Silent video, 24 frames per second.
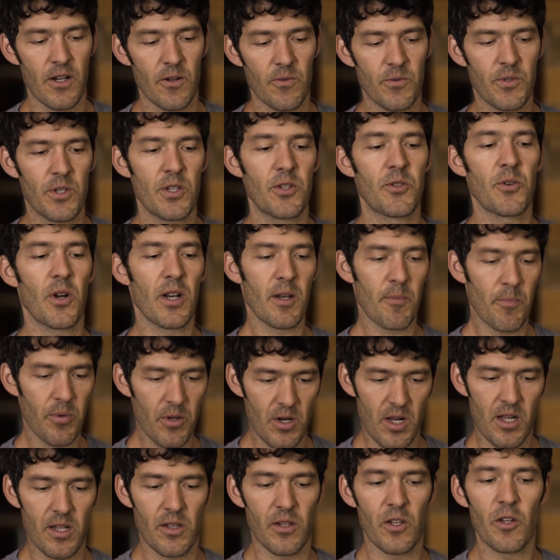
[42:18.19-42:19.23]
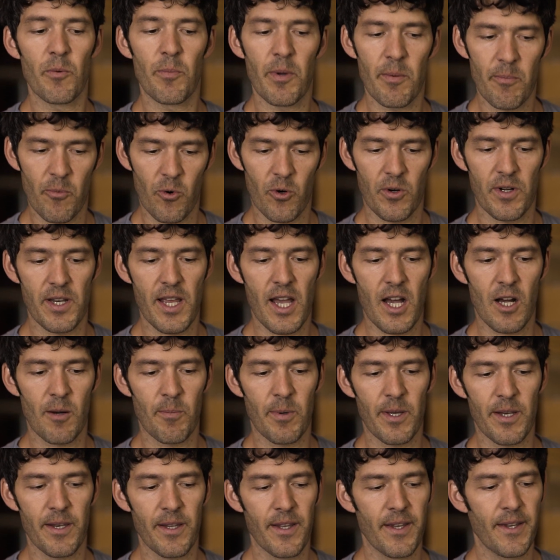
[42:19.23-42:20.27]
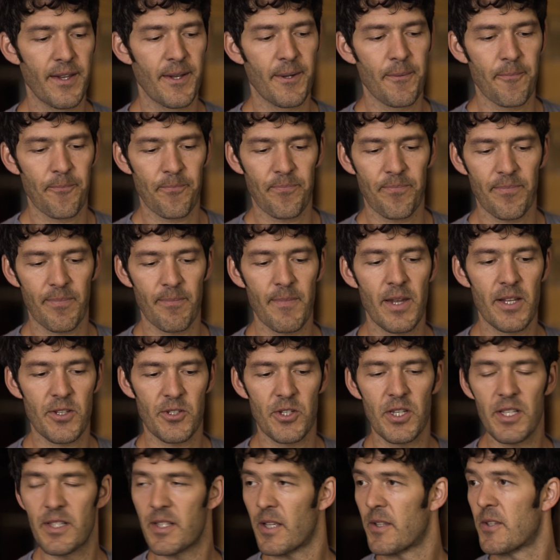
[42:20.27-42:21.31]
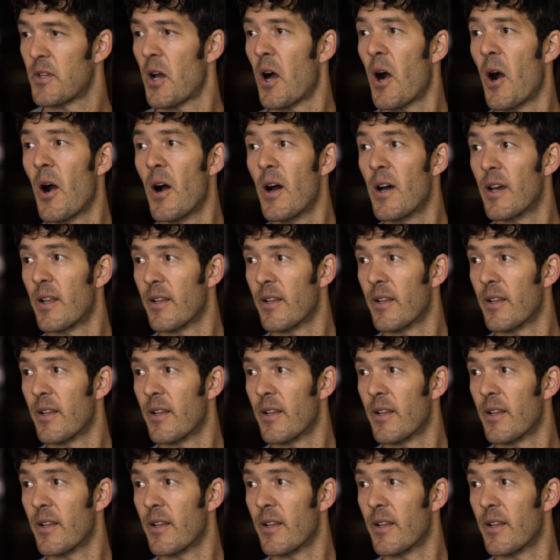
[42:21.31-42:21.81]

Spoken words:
She's trying to put on a little bit more now, but man, she eats a ton.